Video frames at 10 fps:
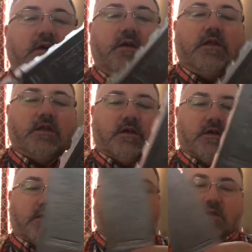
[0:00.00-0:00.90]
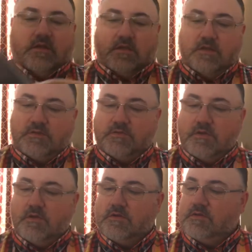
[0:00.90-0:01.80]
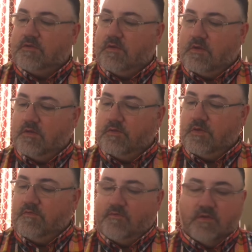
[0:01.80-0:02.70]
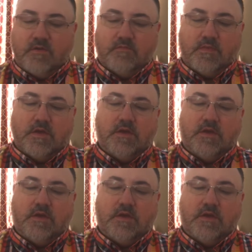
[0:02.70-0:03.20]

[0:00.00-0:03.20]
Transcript: And this one goes all the way from,